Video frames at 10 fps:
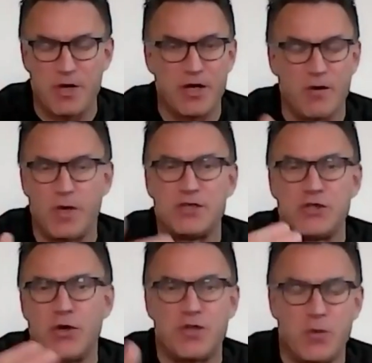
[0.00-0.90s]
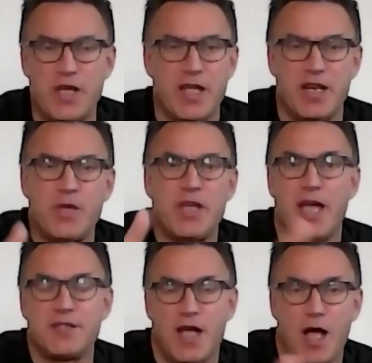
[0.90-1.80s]
You know, where did you go the weekend? The
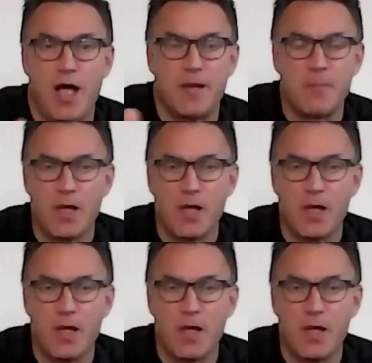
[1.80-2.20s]
weekend, I